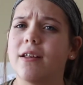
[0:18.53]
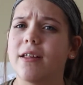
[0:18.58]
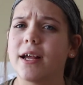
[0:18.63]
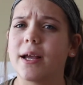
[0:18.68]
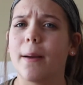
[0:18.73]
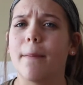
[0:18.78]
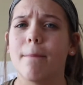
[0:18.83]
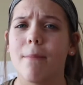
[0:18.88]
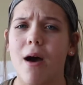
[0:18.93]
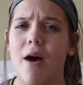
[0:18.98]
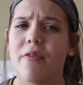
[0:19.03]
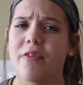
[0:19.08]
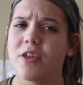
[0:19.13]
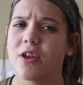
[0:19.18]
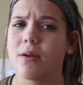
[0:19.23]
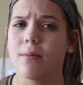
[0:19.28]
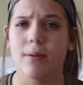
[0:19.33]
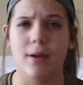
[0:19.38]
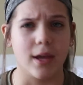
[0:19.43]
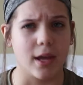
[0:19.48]
In like a month
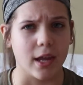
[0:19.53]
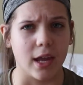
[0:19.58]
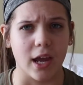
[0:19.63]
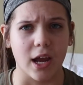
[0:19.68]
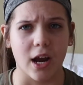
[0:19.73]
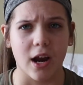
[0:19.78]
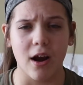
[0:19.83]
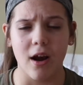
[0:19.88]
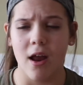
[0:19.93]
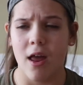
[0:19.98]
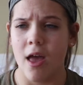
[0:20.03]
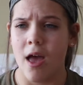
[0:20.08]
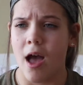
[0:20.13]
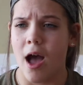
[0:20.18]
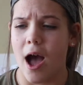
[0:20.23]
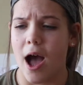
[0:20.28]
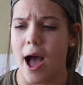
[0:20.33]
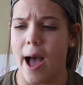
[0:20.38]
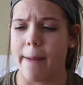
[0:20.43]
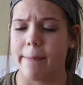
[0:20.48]
it'll be a year.
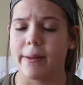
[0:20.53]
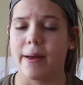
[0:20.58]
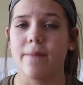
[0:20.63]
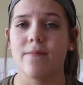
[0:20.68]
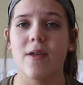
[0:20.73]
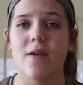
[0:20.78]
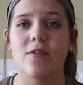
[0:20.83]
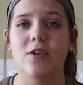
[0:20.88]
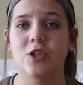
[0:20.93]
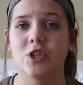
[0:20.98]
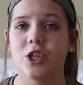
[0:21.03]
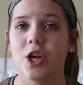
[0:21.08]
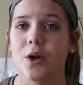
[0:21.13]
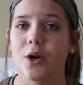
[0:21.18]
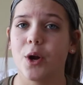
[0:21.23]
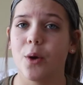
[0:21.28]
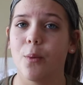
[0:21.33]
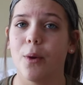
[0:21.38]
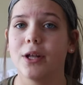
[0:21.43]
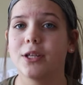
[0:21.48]
I've never
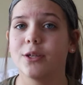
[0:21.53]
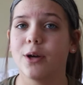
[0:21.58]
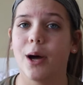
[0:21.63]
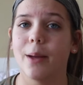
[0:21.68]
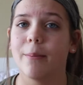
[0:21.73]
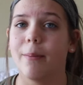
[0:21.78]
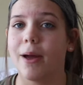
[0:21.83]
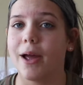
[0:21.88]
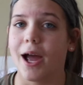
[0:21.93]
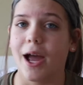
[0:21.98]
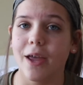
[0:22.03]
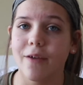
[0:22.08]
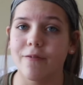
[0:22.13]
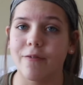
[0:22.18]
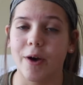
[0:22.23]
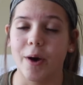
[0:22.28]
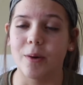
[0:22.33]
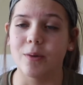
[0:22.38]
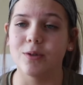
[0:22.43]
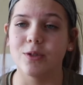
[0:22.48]
shown it what's on my
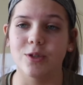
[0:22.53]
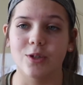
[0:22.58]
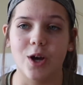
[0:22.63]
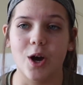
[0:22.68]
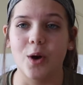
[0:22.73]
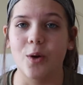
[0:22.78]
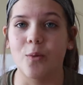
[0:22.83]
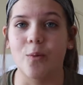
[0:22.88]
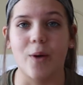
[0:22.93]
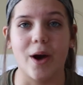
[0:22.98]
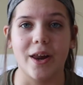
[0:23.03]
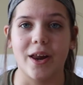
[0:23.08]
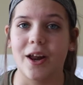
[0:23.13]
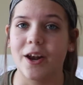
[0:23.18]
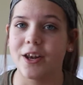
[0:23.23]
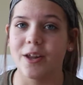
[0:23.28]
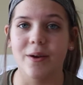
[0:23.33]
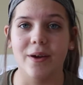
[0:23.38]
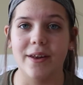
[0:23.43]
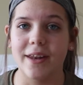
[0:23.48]
iPhone, so why
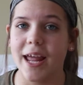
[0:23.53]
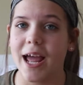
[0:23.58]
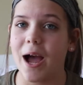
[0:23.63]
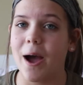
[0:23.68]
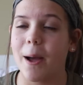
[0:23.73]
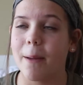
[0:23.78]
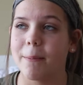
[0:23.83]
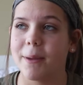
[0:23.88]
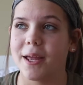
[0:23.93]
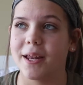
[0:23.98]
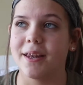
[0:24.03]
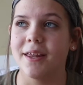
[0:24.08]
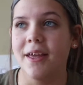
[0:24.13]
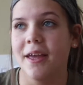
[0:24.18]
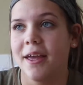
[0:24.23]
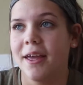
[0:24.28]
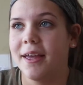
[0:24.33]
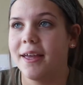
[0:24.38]
not do it now? I mean,